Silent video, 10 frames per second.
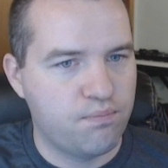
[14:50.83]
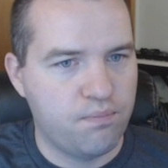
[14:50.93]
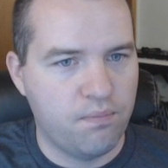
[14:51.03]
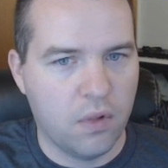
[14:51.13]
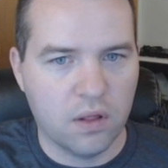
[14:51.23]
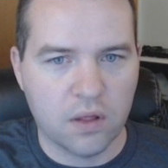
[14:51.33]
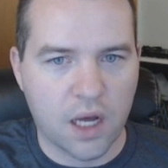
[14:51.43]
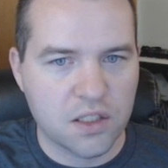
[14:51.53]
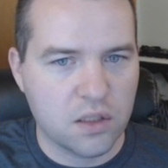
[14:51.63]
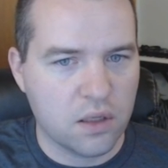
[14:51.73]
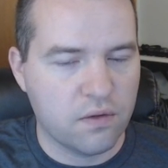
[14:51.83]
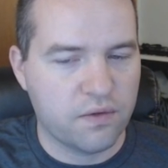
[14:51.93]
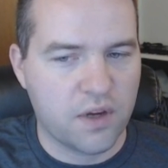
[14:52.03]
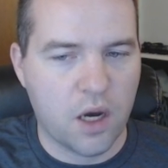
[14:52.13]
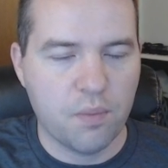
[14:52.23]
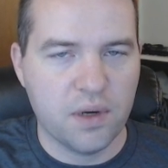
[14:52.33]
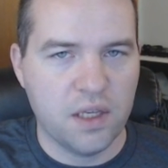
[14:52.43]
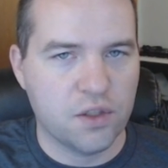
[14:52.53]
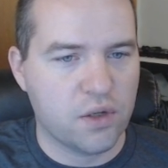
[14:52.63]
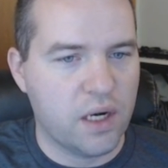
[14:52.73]
Lots of
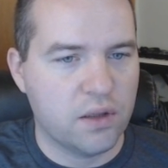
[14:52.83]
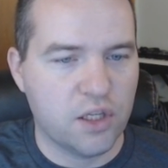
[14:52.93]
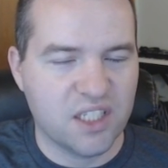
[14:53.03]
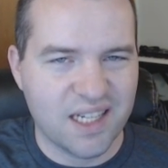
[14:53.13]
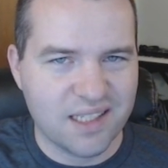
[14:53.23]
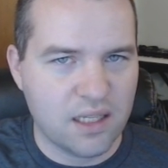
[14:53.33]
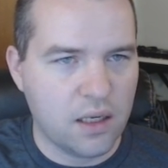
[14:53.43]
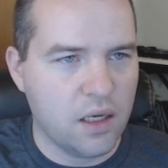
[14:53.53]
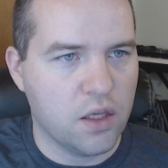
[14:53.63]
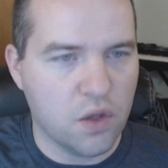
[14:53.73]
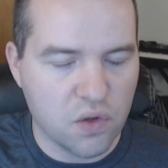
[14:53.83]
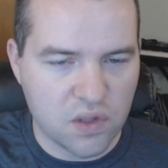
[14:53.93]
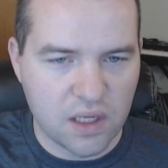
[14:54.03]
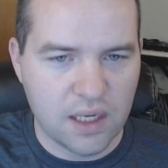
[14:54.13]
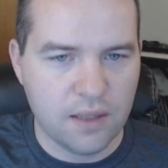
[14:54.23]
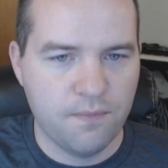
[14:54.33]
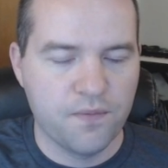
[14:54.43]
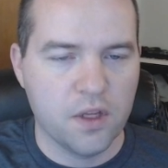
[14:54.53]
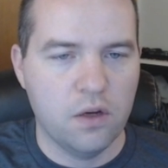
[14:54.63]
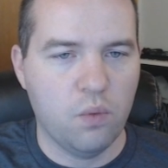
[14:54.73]
companies are out there testing it, using it.
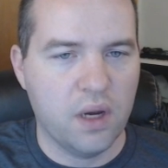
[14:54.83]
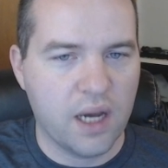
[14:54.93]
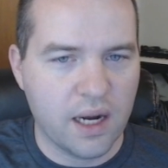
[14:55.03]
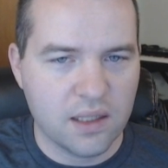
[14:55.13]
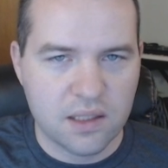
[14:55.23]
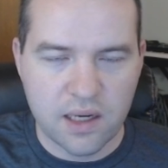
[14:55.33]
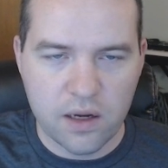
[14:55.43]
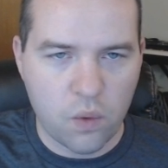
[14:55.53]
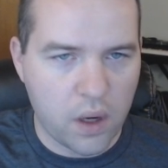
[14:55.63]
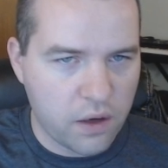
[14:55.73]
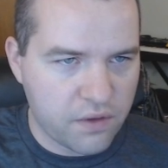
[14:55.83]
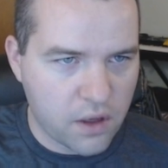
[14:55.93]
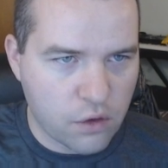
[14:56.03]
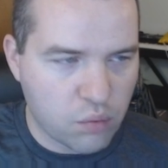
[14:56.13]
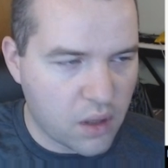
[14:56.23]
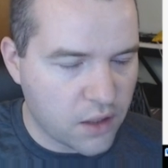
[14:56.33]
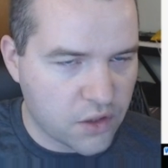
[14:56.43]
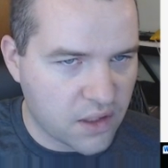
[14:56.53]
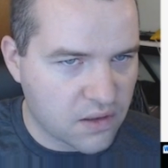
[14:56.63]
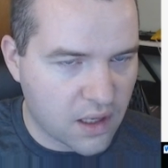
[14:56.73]
we got to stay aware of the other
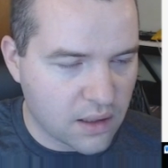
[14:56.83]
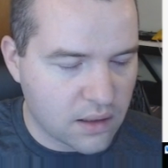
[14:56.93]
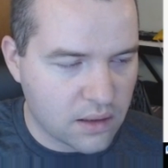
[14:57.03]
blockchains, guys.